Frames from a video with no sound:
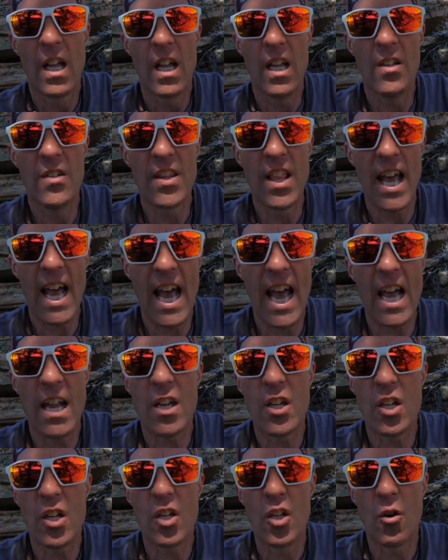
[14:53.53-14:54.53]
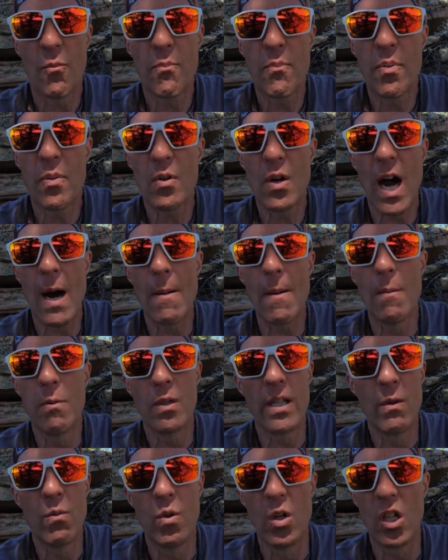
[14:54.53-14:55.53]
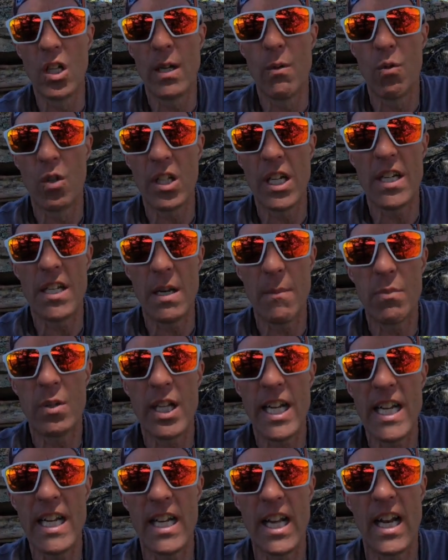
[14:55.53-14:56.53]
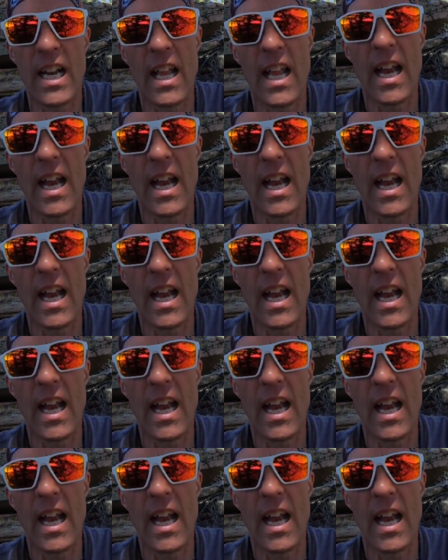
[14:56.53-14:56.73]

is that you're probably really depleted.